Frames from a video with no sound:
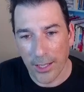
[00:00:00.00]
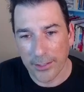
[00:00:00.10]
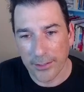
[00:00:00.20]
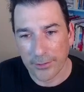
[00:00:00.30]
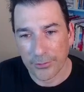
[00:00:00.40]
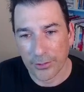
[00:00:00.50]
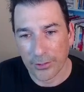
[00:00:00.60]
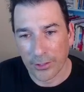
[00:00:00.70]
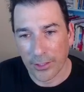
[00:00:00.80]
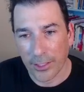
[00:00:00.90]
I can
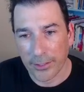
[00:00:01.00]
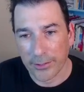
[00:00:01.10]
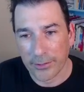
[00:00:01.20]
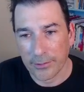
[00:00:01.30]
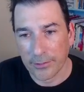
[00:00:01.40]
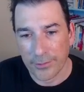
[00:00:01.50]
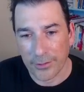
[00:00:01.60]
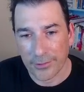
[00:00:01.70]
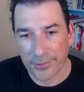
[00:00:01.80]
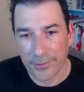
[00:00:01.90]
lighten
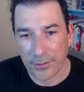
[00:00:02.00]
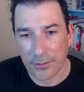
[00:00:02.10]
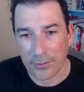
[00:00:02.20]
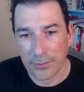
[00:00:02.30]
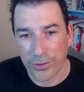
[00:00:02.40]
the scene